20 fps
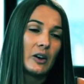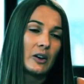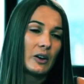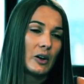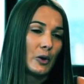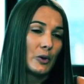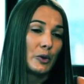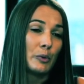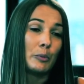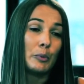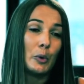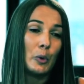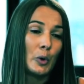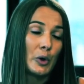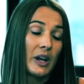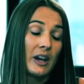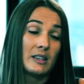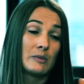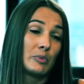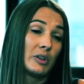on the
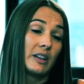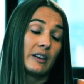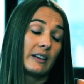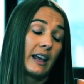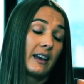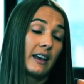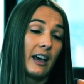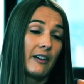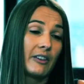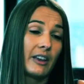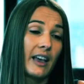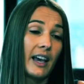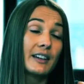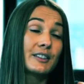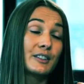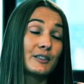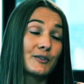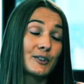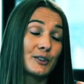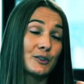board has been having
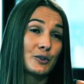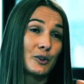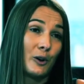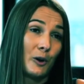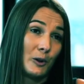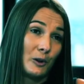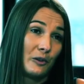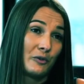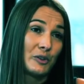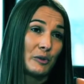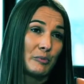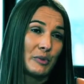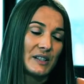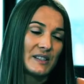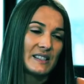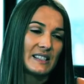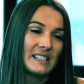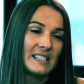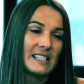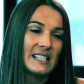active control of the
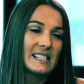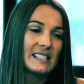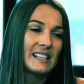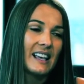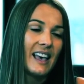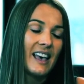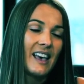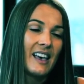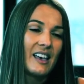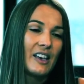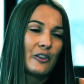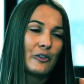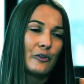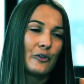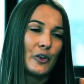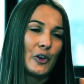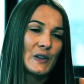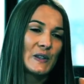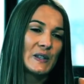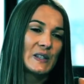business
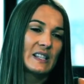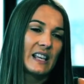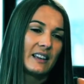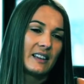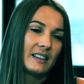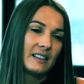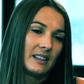versus